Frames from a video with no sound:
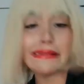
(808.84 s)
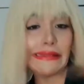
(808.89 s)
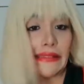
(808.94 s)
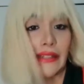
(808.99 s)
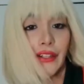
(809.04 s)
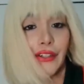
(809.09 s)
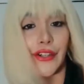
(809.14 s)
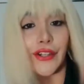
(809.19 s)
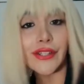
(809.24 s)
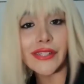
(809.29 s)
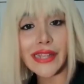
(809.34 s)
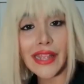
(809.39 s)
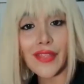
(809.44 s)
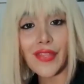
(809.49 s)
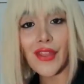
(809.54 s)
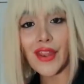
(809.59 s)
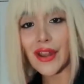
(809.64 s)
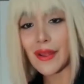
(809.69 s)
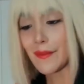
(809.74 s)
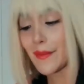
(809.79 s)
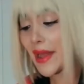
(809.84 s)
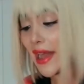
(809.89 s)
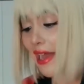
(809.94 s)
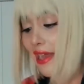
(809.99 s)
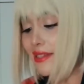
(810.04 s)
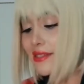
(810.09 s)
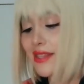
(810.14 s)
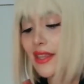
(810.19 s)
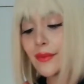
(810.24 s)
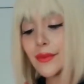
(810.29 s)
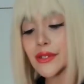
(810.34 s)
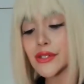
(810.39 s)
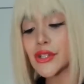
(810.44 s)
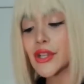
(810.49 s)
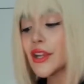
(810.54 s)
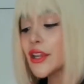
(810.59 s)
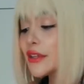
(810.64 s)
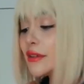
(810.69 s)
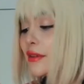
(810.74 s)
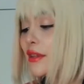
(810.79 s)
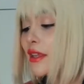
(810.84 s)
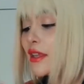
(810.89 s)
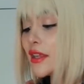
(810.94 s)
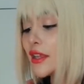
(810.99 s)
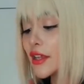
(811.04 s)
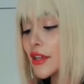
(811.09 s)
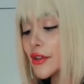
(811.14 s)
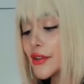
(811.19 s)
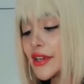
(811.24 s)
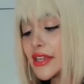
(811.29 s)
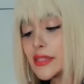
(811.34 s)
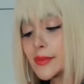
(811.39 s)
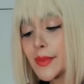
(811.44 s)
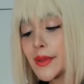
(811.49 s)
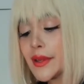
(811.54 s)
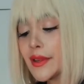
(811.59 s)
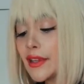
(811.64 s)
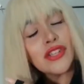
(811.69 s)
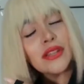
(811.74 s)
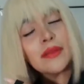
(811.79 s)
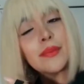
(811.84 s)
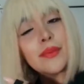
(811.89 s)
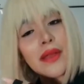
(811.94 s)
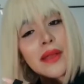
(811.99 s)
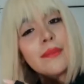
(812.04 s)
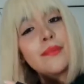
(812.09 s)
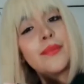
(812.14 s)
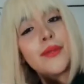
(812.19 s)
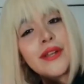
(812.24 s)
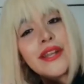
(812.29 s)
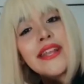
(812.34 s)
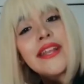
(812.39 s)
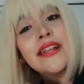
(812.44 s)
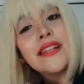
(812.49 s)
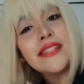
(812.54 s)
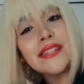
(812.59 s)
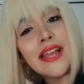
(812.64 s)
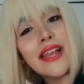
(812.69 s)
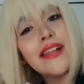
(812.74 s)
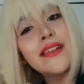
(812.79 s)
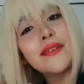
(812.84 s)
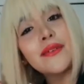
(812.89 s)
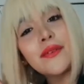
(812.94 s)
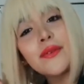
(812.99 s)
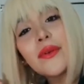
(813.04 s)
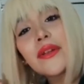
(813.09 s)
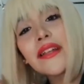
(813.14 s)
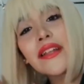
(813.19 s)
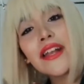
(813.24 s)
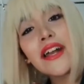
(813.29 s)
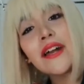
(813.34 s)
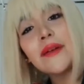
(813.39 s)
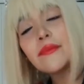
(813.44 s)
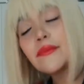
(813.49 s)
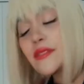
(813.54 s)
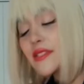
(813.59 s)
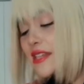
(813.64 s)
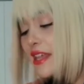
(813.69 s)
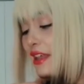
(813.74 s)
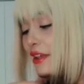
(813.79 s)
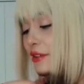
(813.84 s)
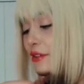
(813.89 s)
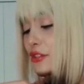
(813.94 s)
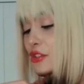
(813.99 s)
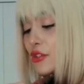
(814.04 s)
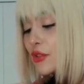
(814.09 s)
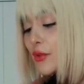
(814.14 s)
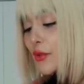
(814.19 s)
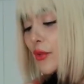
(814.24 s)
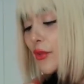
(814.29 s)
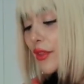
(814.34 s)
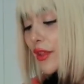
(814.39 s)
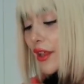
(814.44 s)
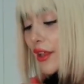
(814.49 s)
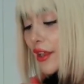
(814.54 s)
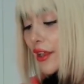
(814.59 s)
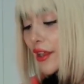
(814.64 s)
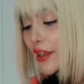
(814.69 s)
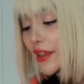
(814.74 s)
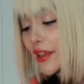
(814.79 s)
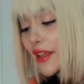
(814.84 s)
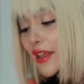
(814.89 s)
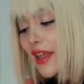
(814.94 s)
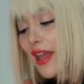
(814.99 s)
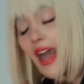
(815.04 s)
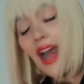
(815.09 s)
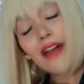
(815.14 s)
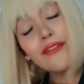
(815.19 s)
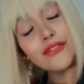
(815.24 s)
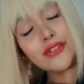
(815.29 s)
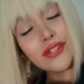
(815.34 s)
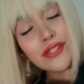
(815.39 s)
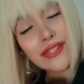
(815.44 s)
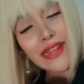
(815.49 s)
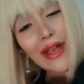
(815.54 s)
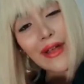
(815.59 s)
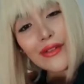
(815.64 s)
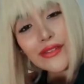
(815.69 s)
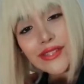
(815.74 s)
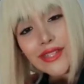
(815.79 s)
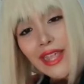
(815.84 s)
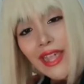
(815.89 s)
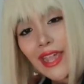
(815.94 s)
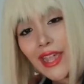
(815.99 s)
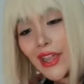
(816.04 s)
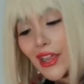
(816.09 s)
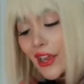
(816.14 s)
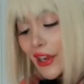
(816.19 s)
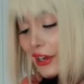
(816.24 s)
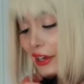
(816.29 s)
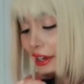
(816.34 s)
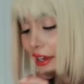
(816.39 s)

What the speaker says: understand that I'm past that return grace period. I'm pretty content when it comes down to their after sales care.